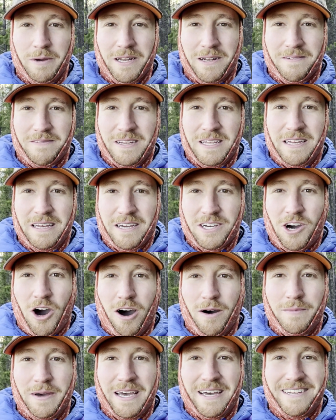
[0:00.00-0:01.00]
and
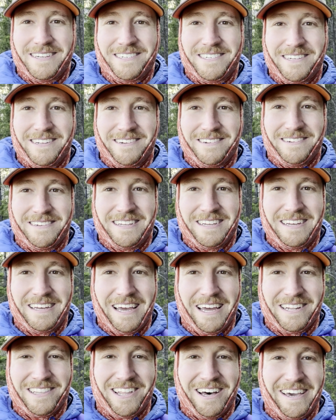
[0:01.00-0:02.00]
comment and
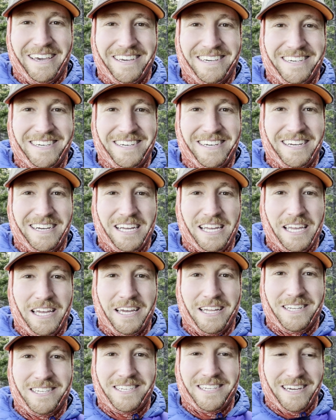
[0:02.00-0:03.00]
like.
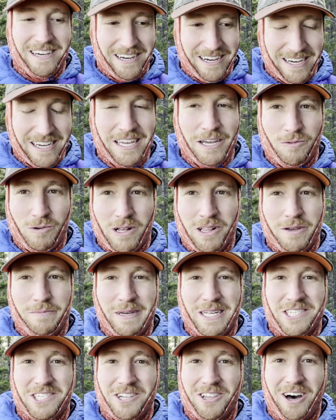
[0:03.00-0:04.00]
It really
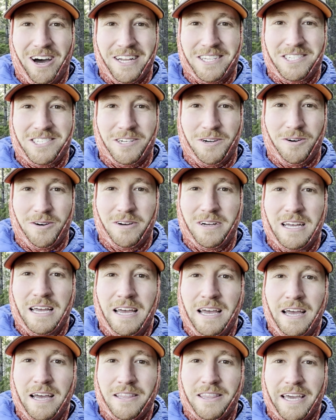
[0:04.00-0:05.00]
means a lot. So
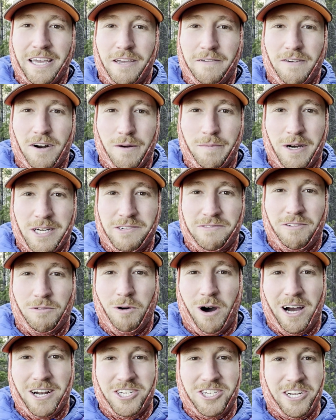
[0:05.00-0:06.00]
thank you very much for
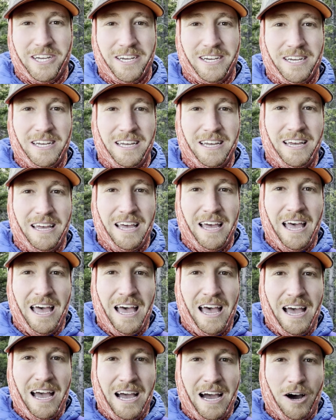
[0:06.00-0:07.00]
watching.
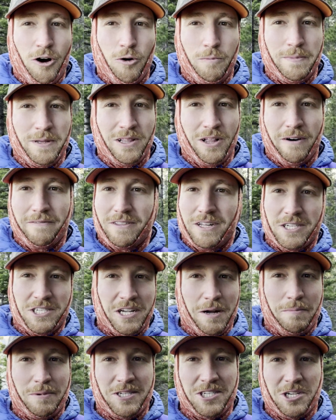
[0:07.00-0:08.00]
Hope you loved this
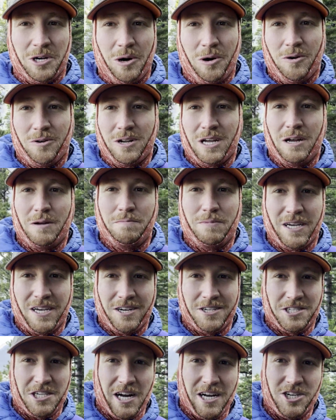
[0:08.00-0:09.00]
episode,
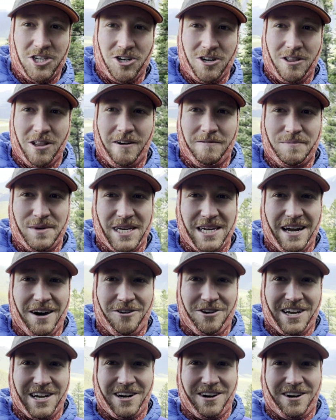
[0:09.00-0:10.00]
because I sure love being
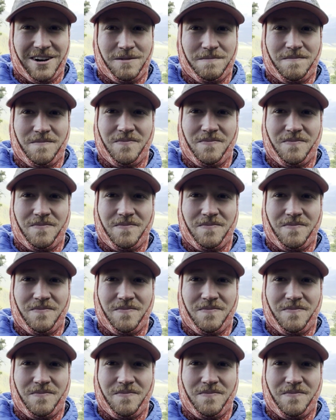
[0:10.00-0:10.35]
out here,